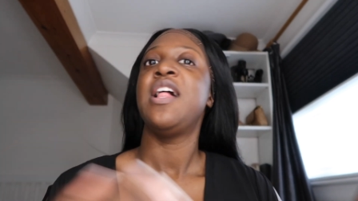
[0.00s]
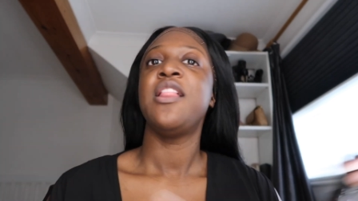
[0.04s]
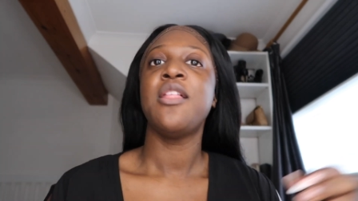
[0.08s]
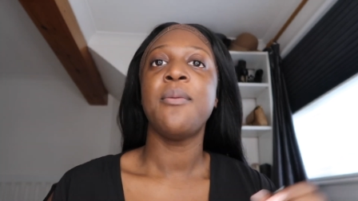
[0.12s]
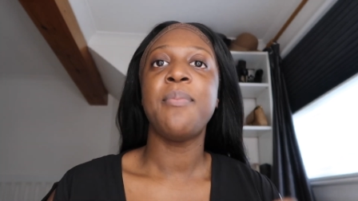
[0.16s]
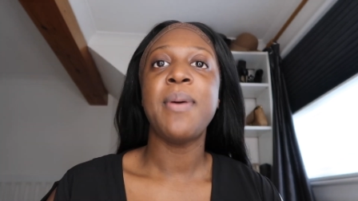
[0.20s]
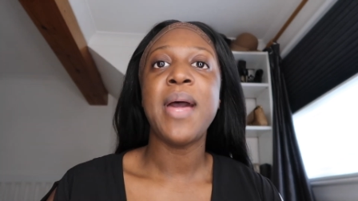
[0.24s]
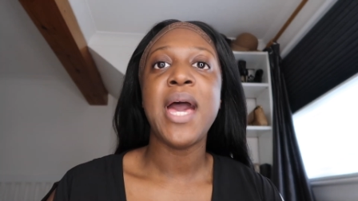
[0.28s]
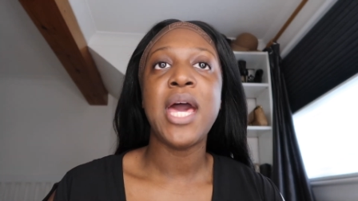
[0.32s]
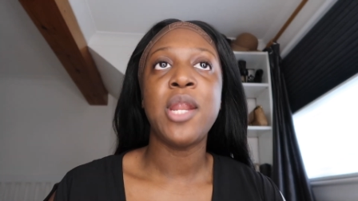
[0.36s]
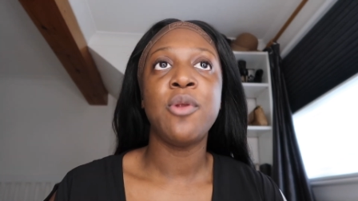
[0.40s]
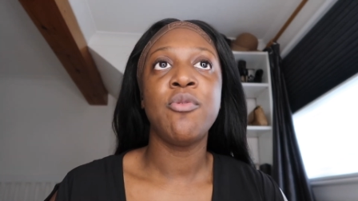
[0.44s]

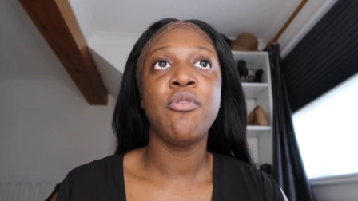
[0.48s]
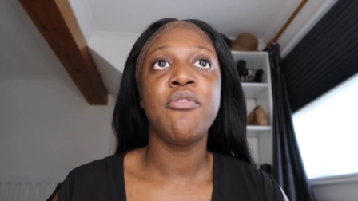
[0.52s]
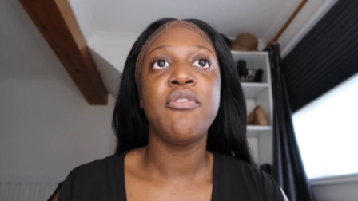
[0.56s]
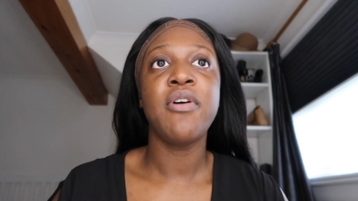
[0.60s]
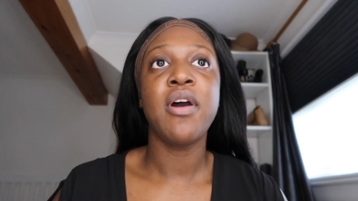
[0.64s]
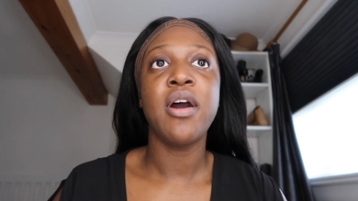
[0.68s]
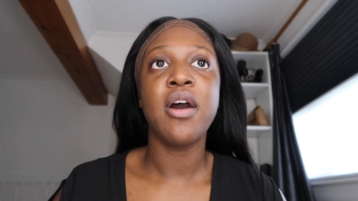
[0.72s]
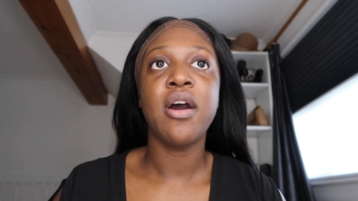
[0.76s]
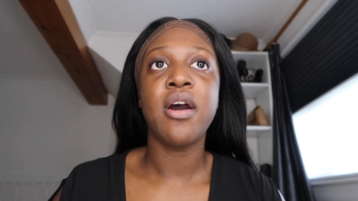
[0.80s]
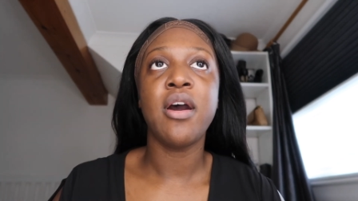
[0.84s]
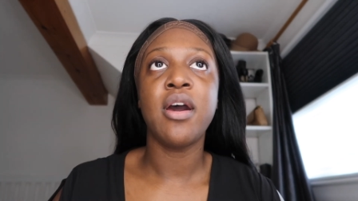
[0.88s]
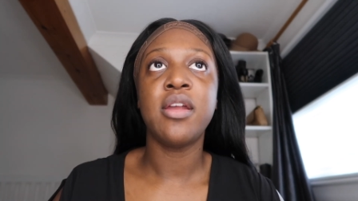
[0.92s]
the panel with
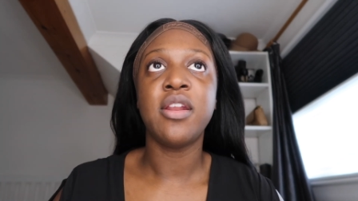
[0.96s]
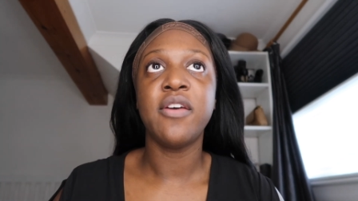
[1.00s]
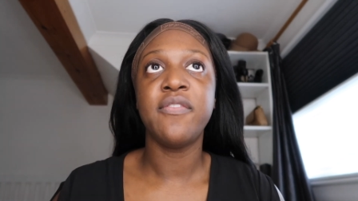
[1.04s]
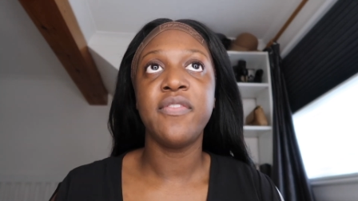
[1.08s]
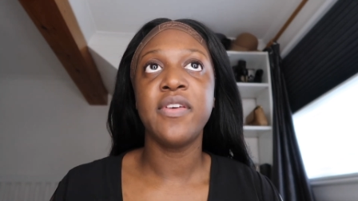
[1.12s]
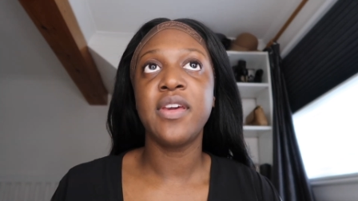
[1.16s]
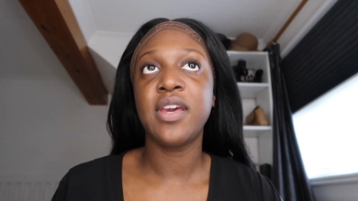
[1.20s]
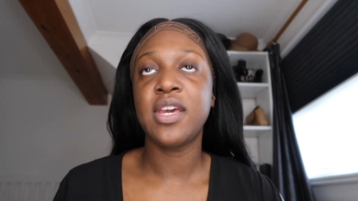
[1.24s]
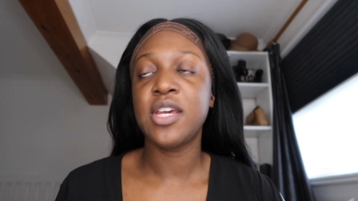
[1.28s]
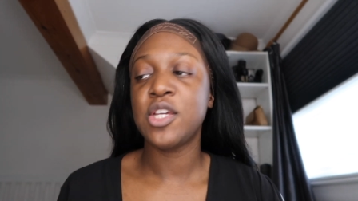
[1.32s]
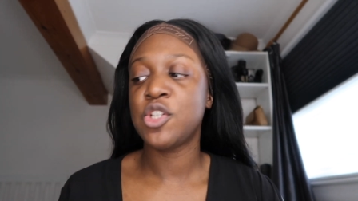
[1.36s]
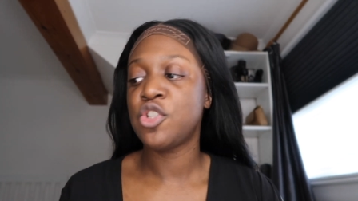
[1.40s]
her and I
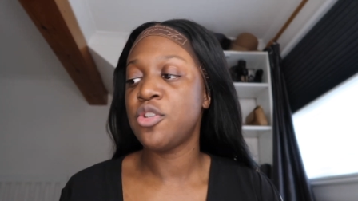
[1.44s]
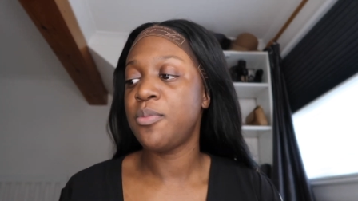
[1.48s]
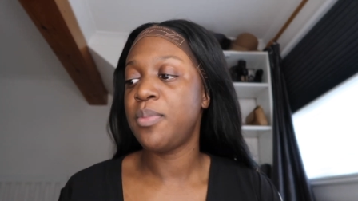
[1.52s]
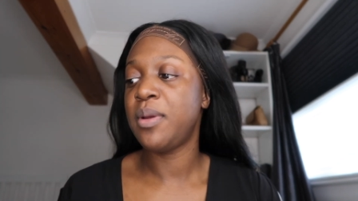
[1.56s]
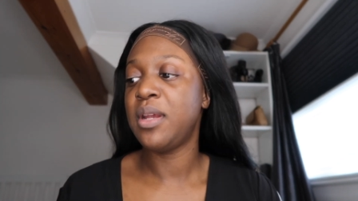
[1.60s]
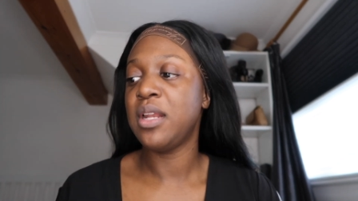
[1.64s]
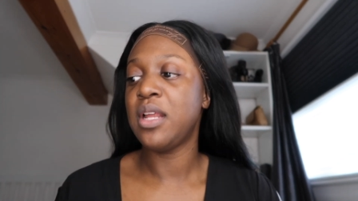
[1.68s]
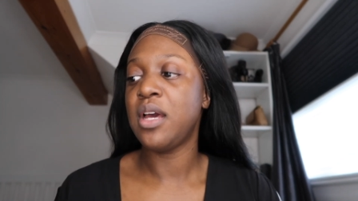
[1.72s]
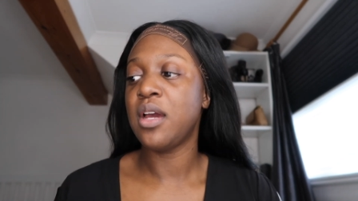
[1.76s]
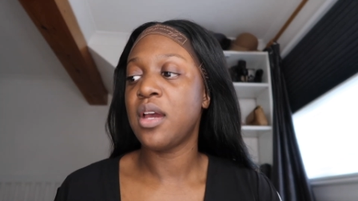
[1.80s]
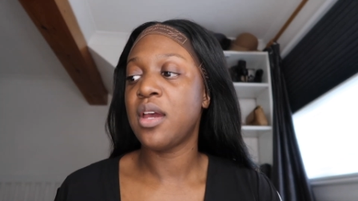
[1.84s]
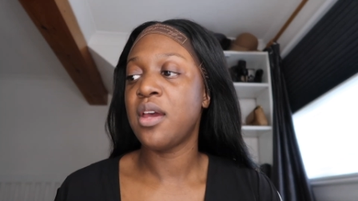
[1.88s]
think it should
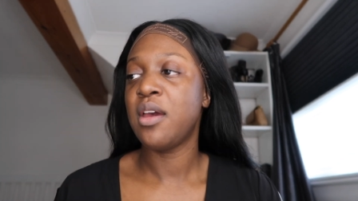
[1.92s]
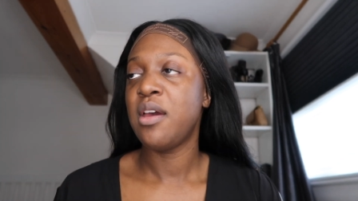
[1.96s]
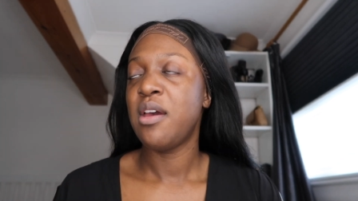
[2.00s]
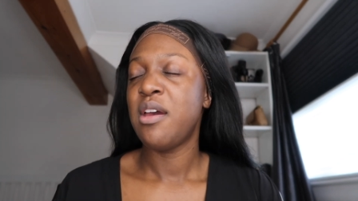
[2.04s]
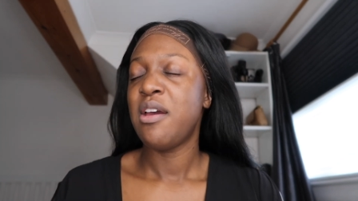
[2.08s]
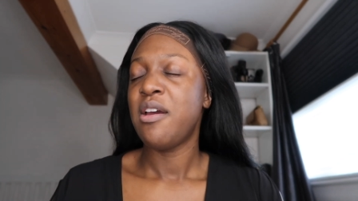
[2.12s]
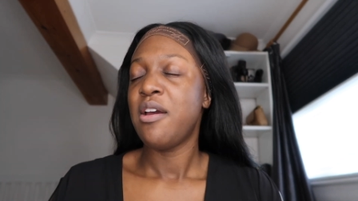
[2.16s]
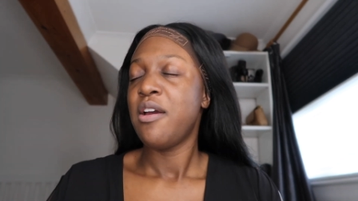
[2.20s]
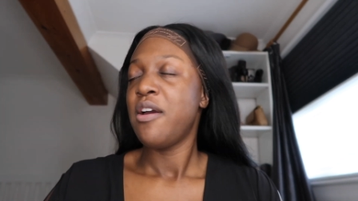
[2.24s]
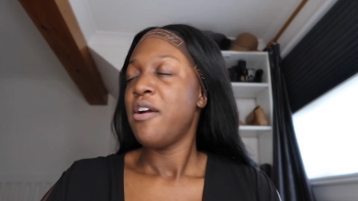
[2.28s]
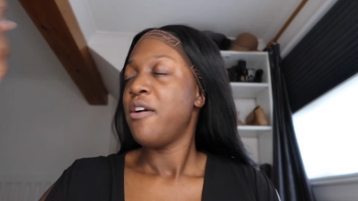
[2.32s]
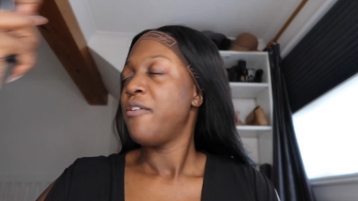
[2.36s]
be like
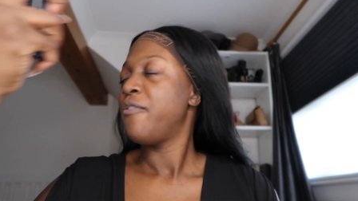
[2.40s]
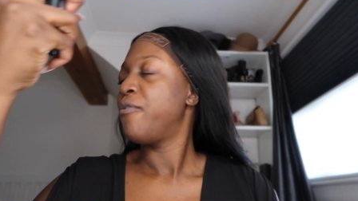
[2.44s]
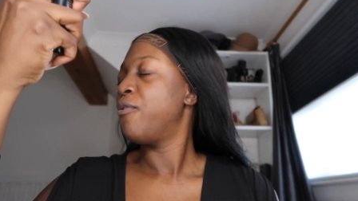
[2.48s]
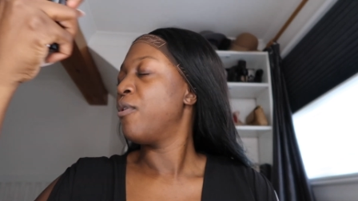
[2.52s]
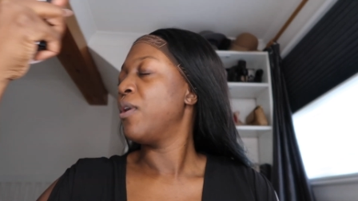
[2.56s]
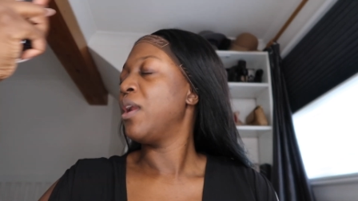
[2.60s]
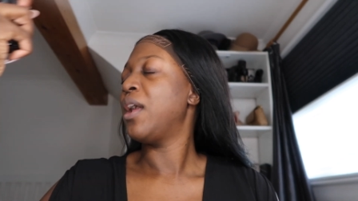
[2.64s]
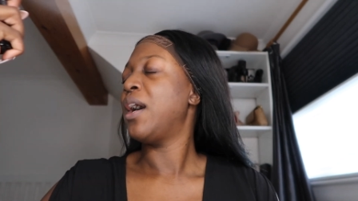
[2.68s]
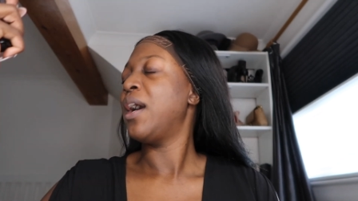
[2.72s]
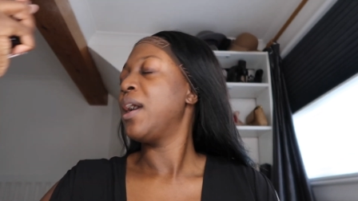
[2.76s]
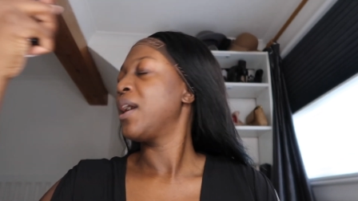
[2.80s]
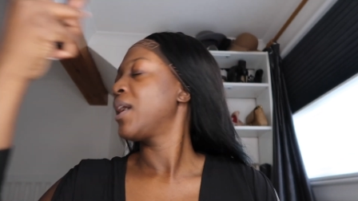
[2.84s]

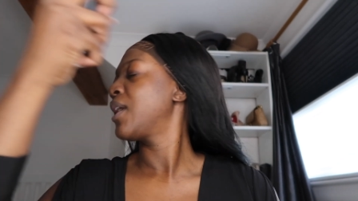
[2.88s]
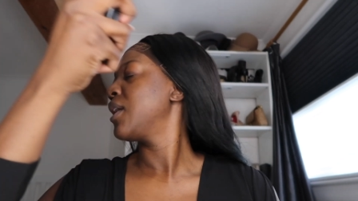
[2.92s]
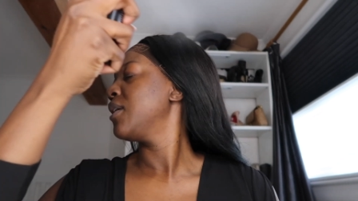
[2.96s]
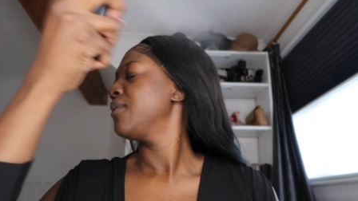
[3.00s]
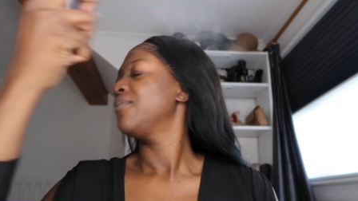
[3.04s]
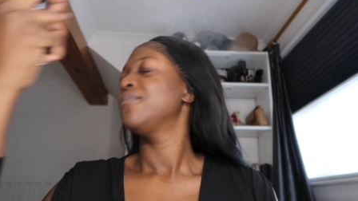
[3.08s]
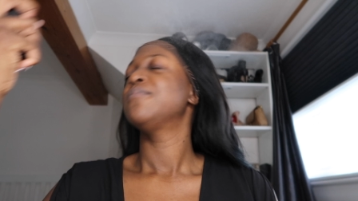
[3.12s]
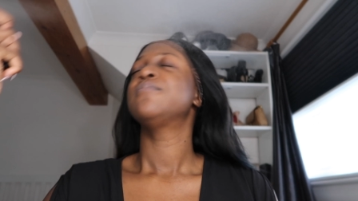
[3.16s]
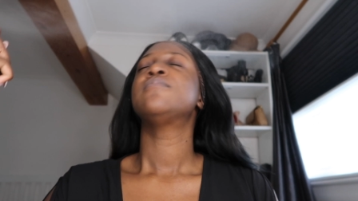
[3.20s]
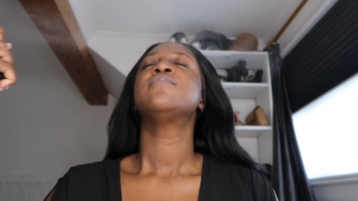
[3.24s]
for like